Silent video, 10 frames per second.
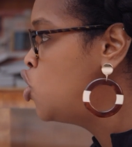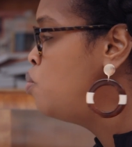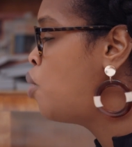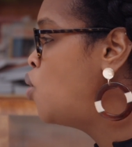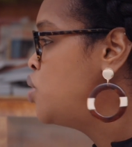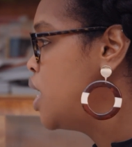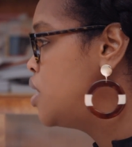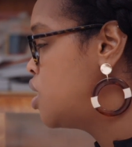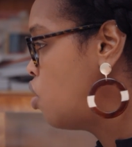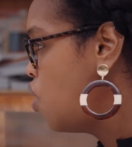due
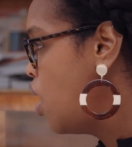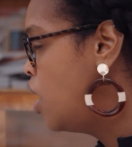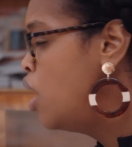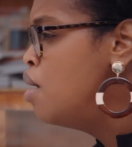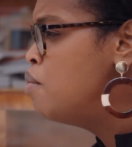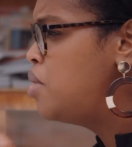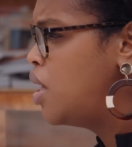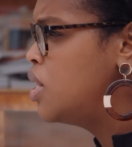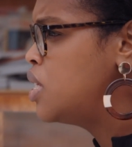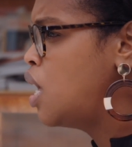process is a thing, but
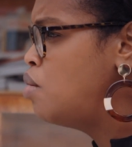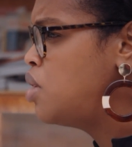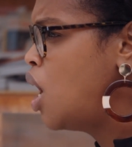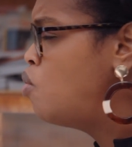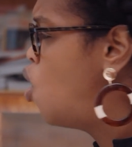then at the same time,